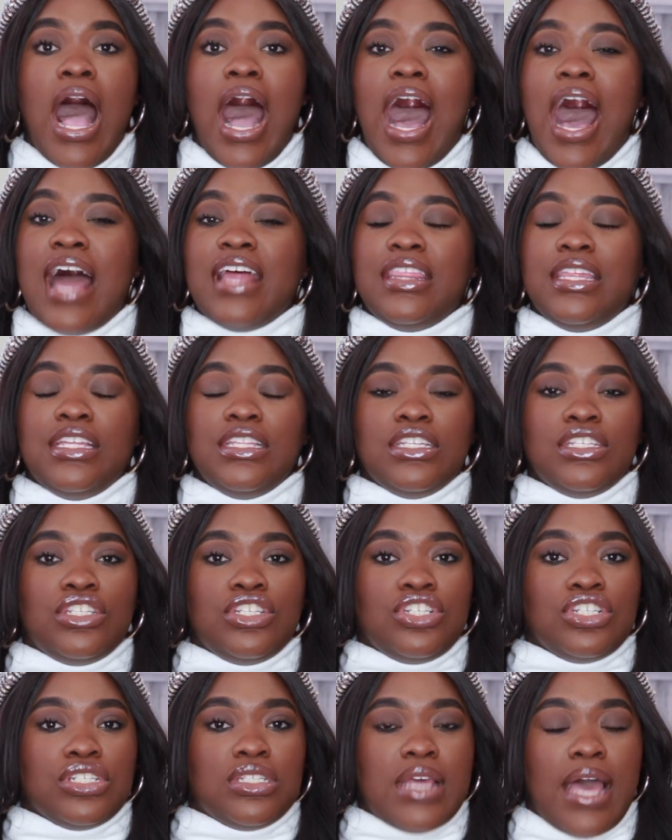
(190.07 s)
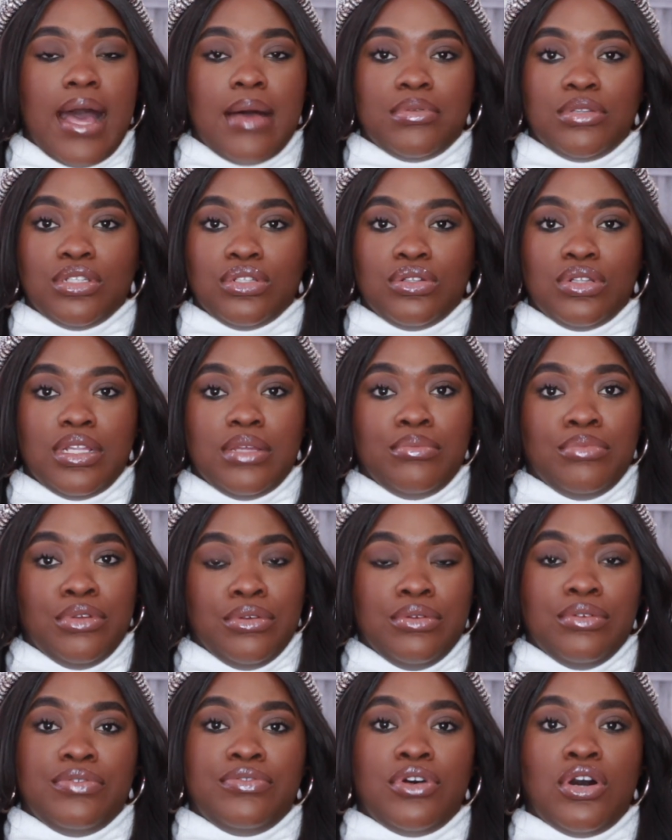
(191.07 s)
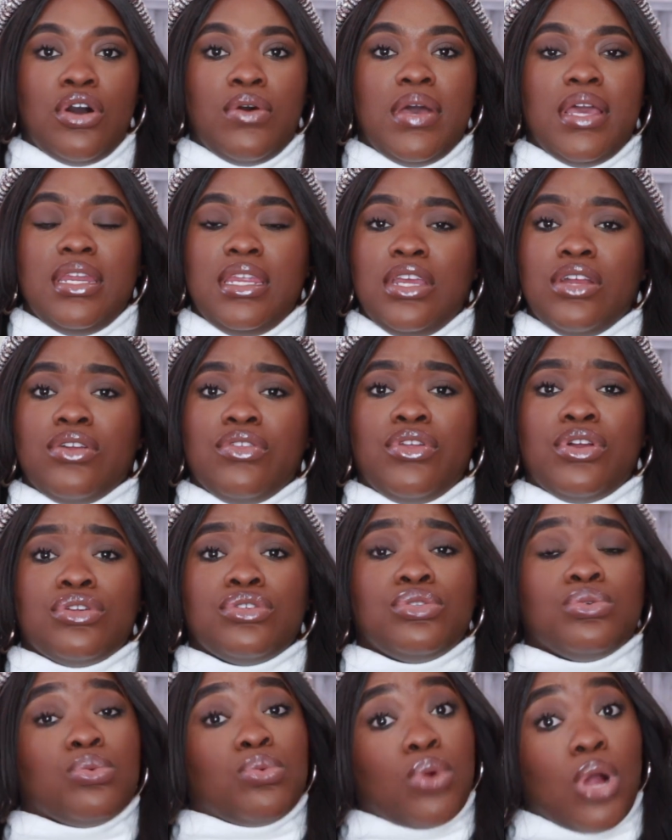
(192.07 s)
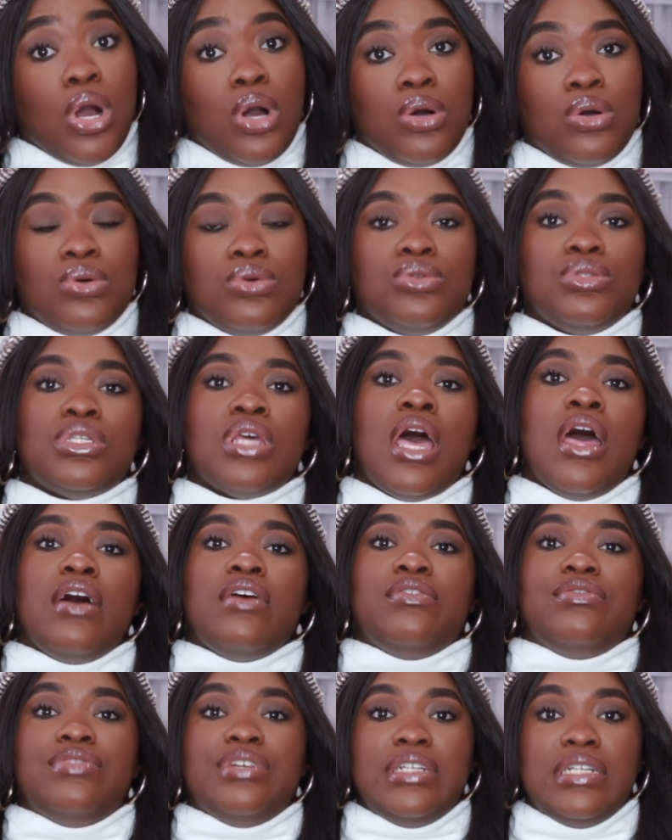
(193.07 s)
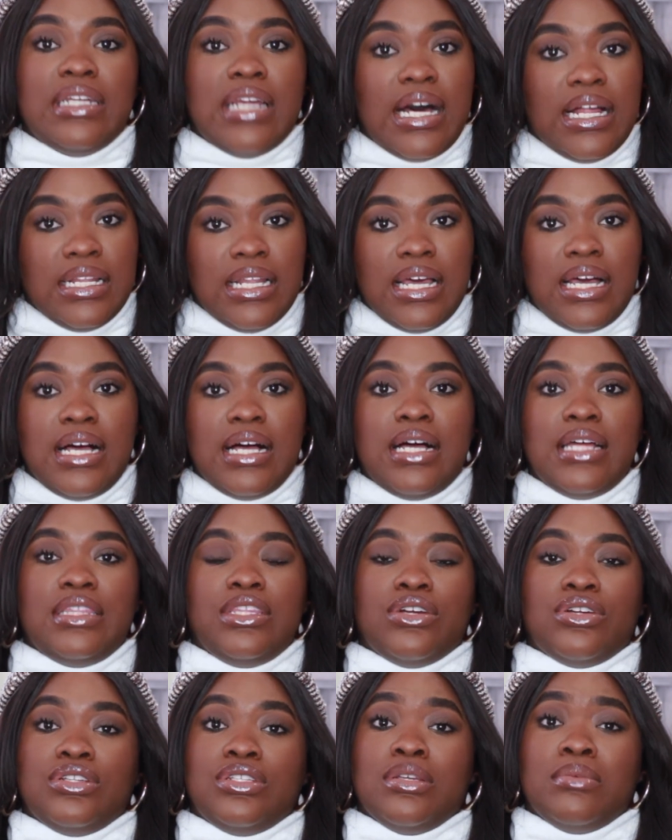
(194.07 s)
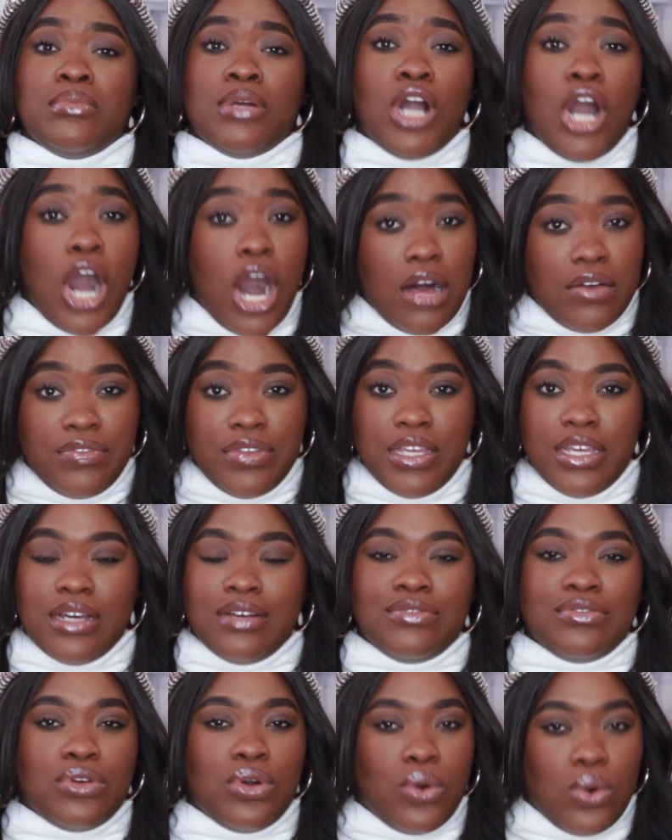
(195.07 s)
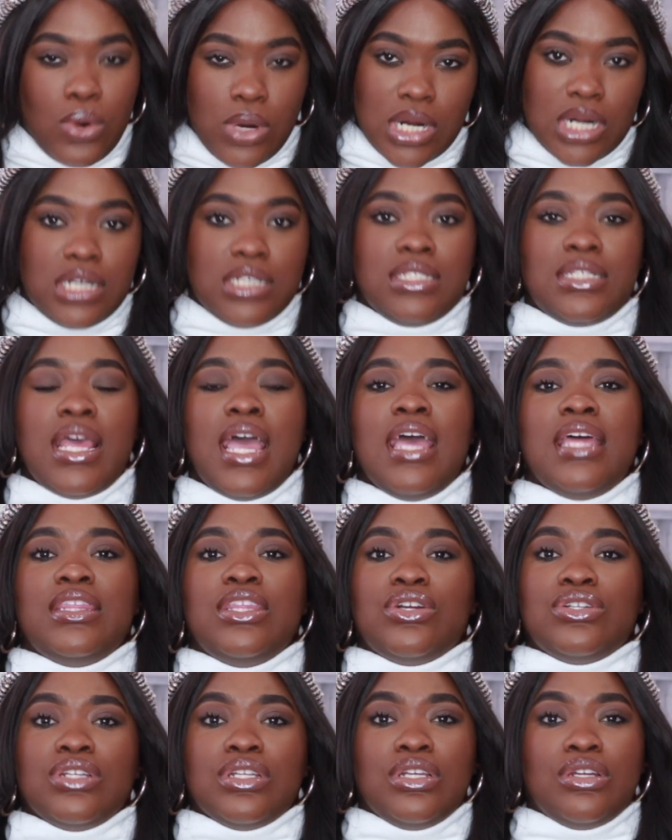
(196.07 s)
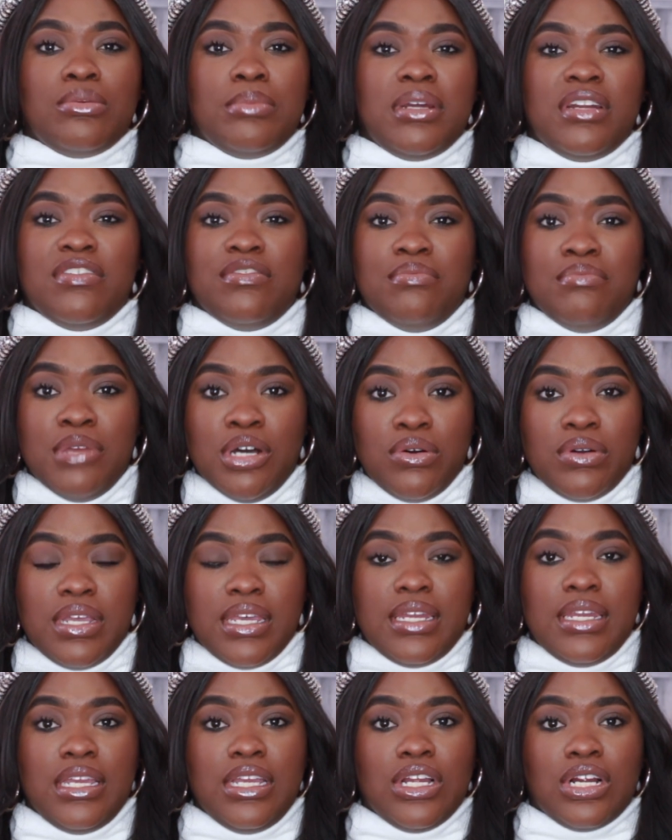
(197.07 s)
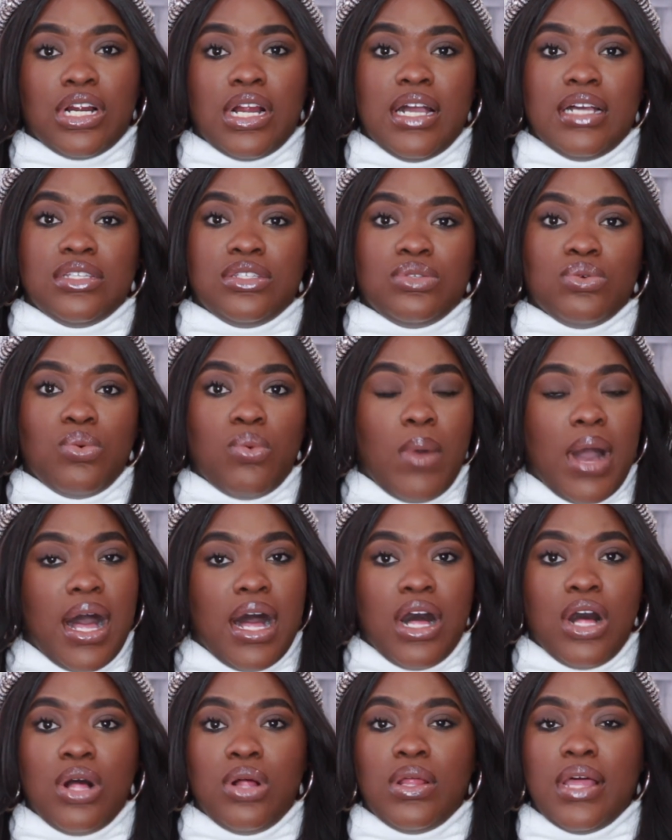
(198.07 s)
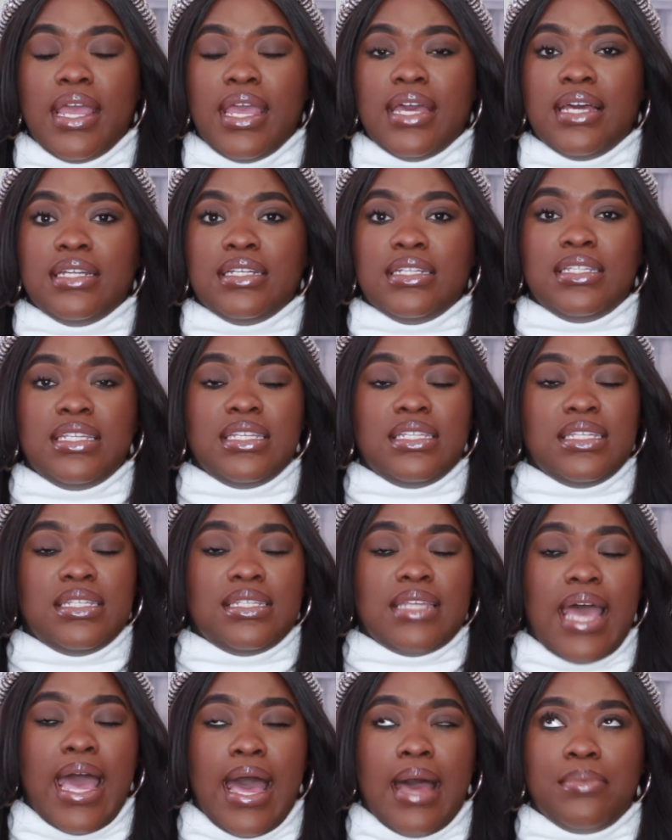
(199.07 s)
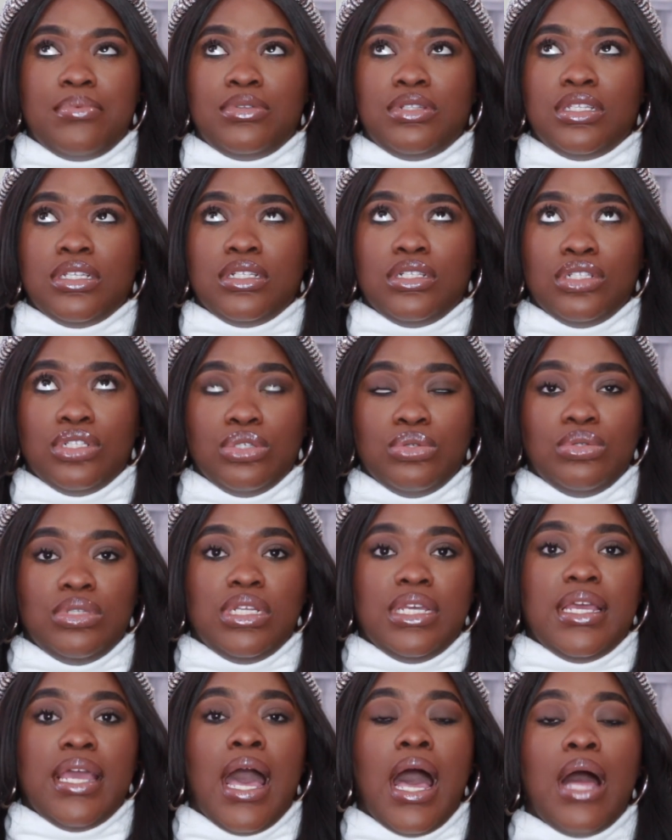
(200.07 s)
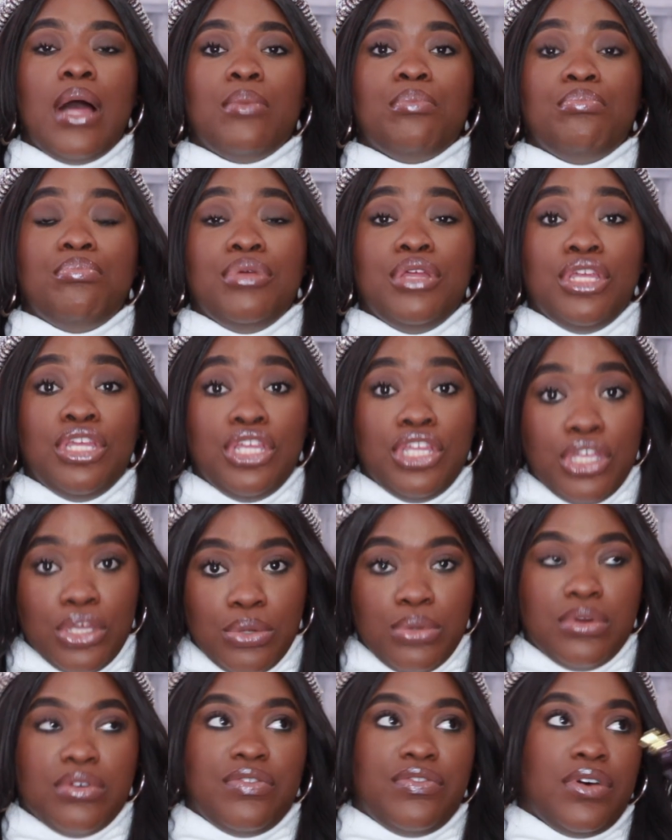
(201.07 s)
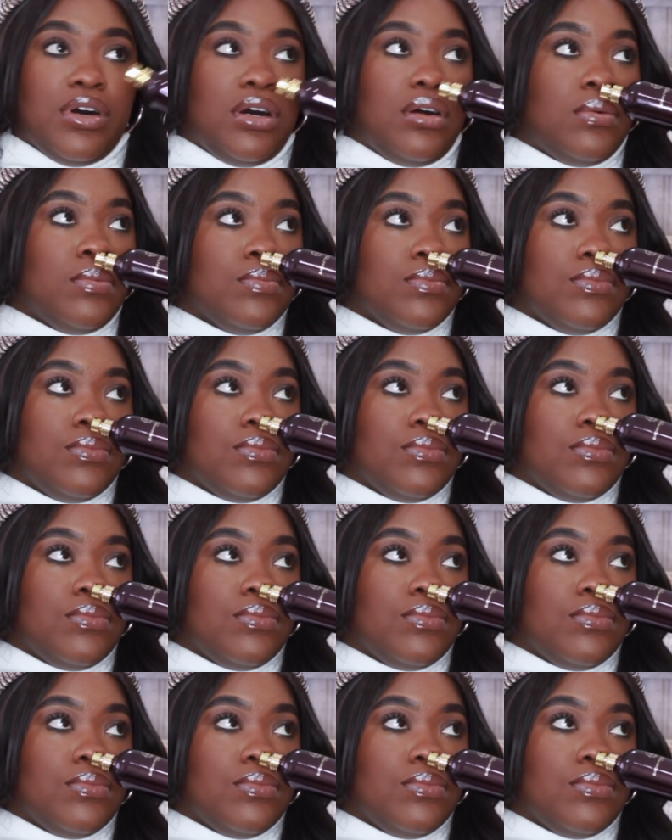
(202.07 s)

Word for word: I think this is just absolutely beautiful. In here, there's rose, vanilla, there's some coffee, of course. There's a little bit of milk in here as well, and this is absolutely beautiful.